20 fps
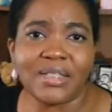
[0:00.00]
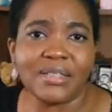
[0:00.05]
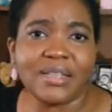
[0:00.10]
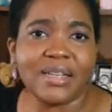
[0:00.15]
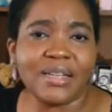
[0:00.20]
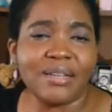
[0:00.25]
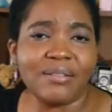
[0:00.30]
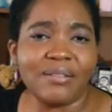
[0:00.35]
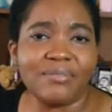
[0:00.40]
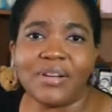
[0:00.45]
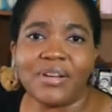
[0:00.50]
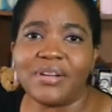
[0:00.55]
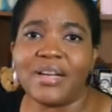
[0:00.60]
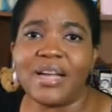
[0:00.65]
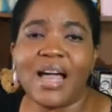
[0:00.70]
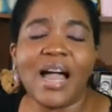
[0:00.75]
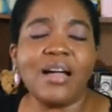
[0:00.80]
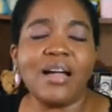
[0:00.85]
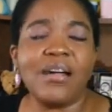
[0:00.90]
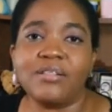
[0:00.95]
Are they very
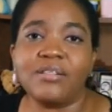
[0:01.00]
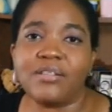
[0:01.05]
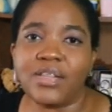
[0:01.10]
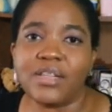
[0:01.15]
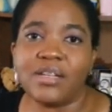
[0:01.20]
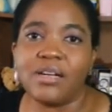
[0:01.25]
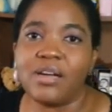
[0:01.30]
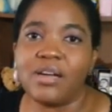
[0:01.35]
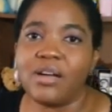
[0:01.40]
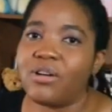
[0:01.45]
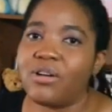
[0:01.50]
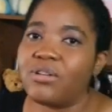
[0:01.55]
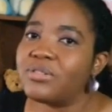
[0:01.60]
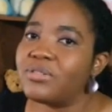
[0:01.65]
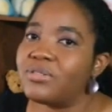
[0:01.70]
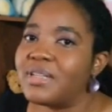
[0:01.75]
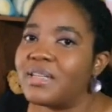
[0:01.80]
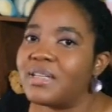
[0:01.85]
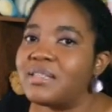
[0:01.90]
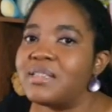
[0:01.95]
angry, or do
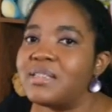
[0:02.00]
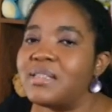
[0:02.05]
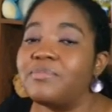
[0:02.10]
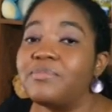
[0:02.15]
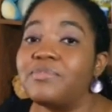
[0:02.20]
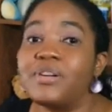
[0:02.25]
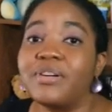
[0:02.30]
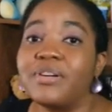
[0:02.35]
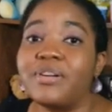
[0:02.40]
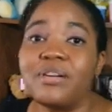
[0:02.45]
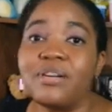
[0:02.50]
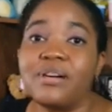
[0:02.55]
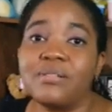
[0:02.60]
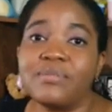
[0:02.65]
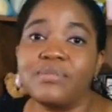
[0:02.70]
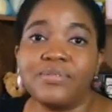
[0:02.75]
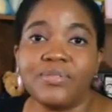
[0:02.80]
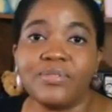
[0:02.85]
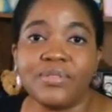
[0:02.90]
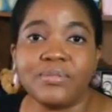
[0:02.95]
they seem very
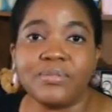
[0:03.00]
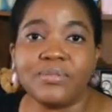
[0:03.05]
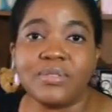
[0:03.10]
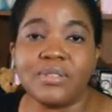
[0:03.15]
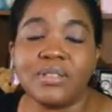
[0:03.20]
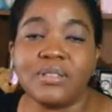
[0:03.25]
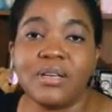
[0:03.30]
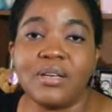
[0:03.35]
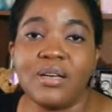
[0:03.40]
confused?